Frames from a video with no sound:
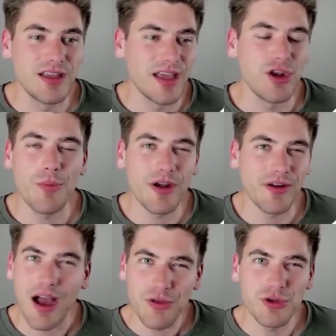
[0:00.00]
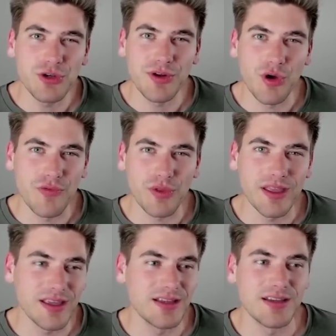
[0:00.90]
And no matter how you do an
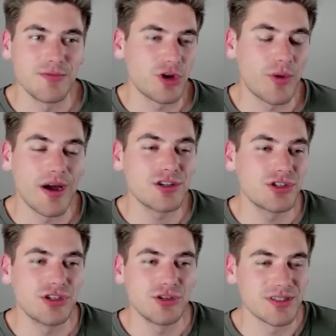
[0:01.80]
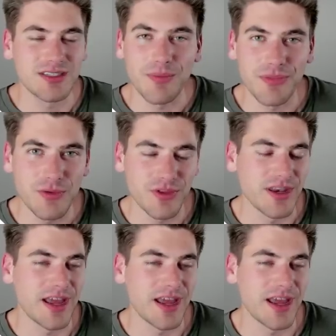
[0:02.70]
overlay, it requires you to do something with an